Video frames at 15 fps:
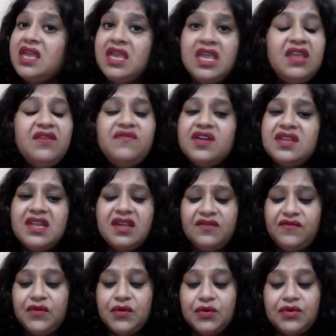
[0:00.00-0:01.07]
even
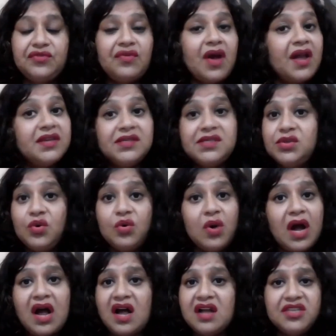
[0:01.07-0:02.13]
if you try so
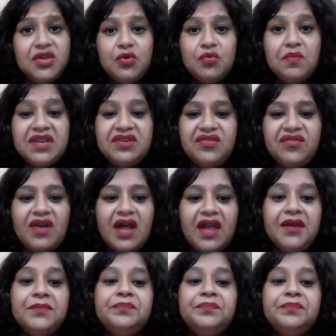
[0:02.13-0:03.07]
hard you may try.